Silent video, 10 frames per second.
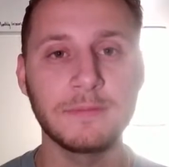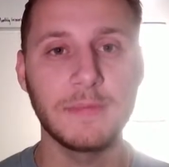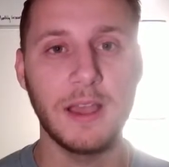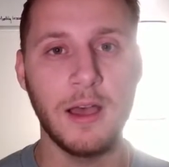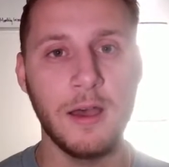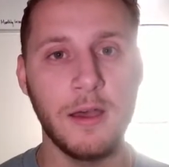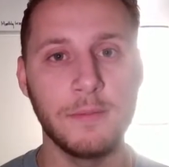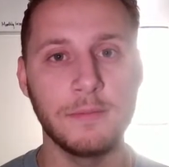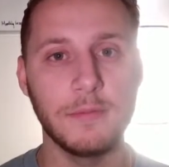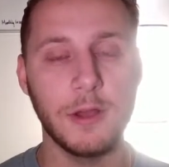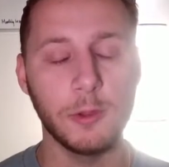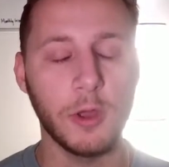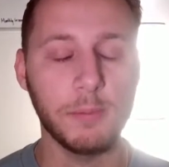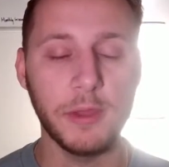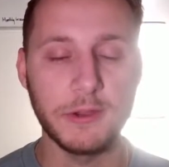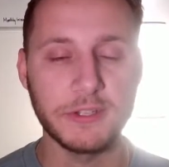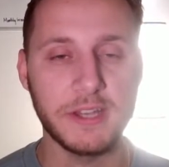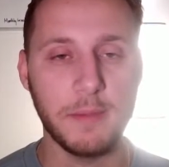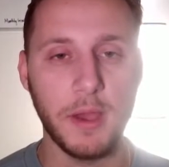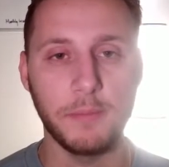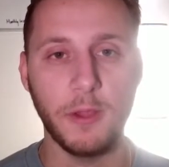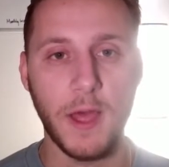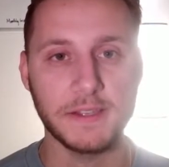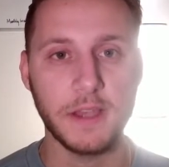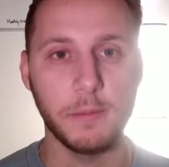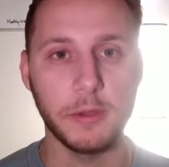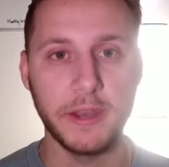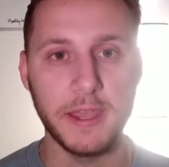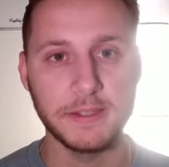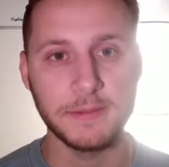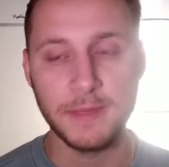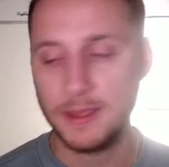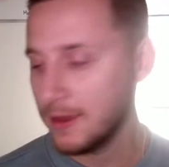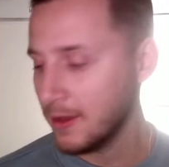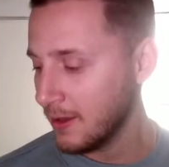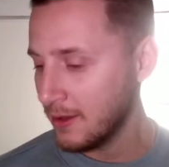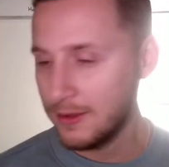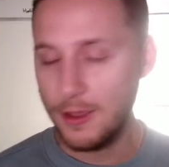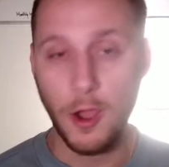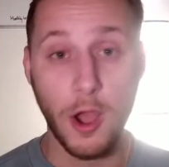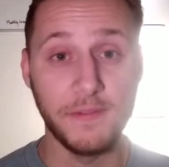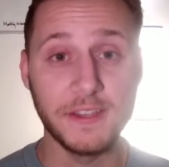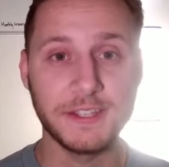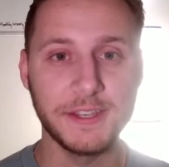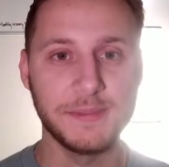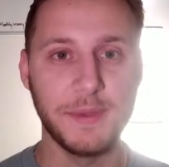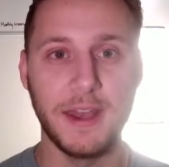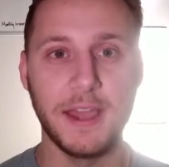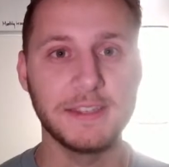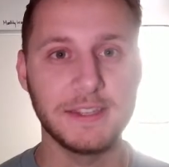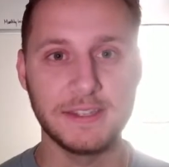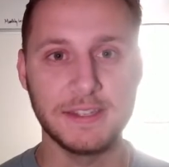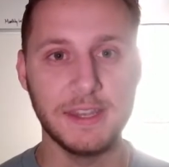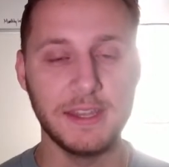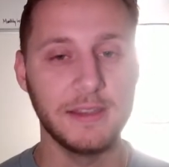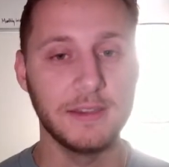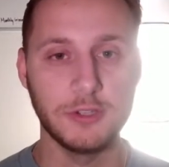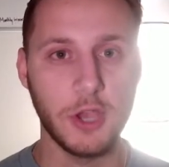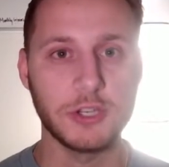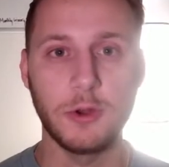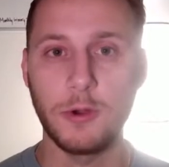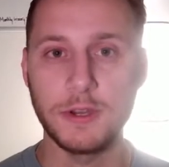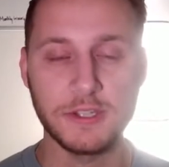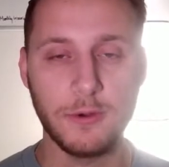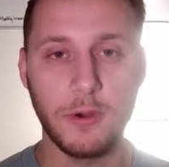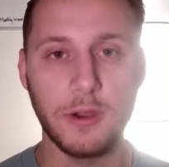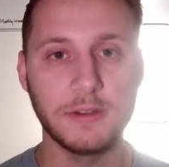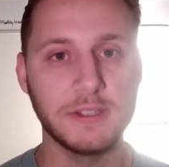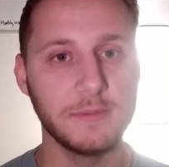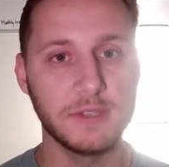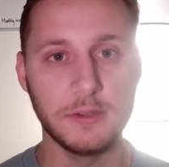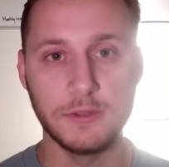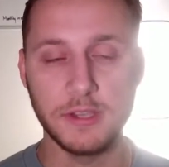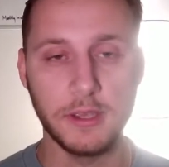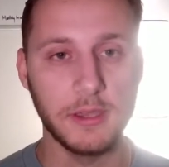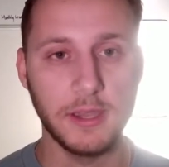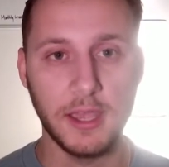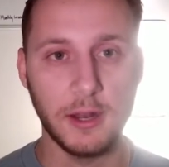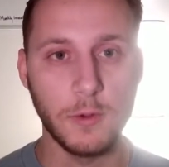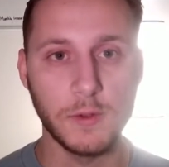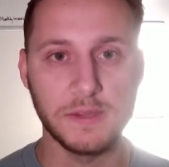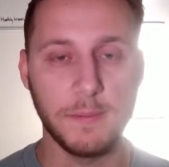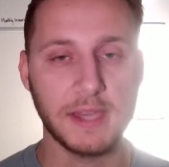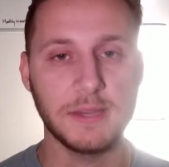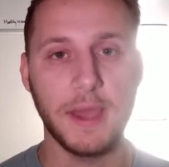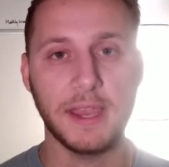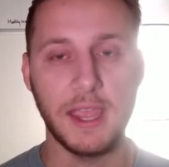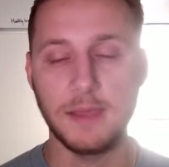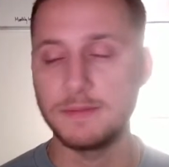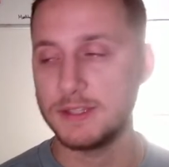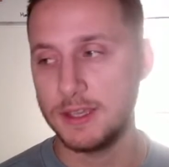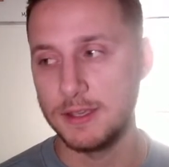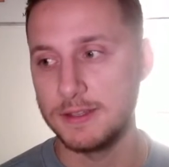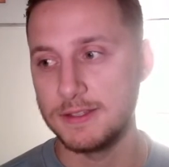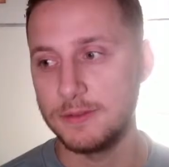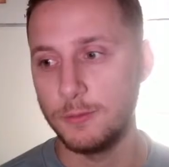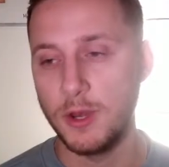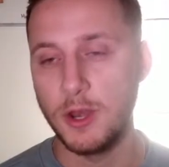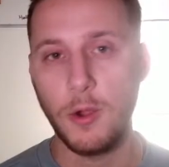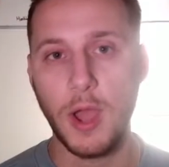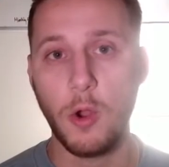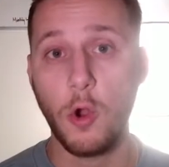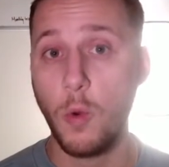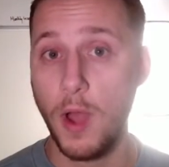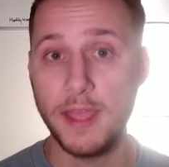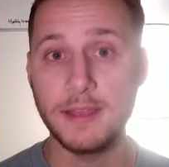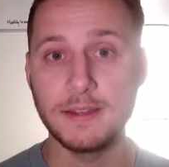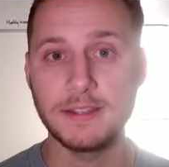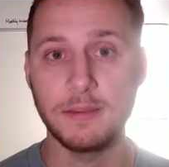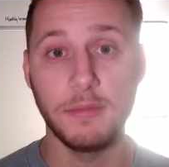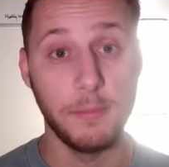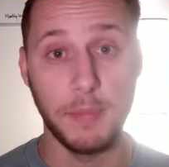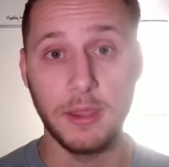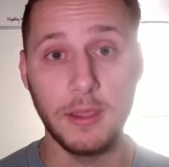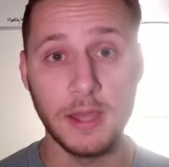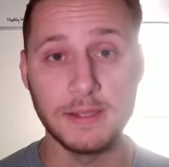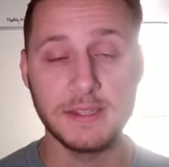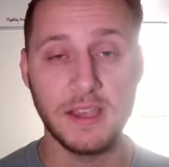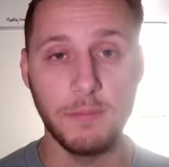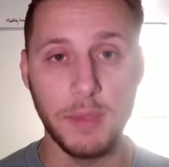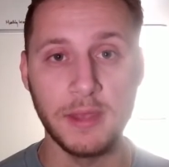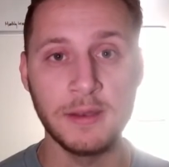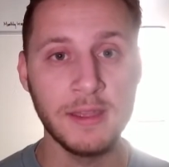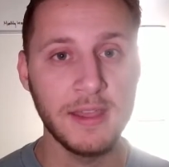a lot of players step up the last couple of days. Obviously, it's been nice to see Josh Norris score, Tim Stützle get goals in back-to-back games, because we know how quiet some of the big guns have been